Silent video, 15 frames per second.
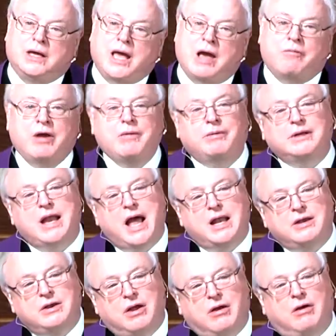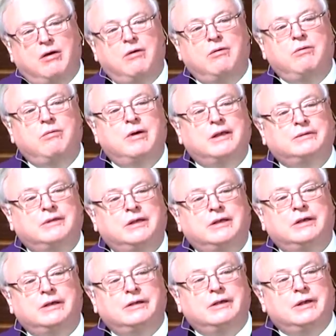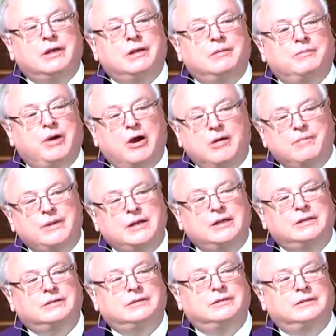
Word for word: And we will not know what the permanent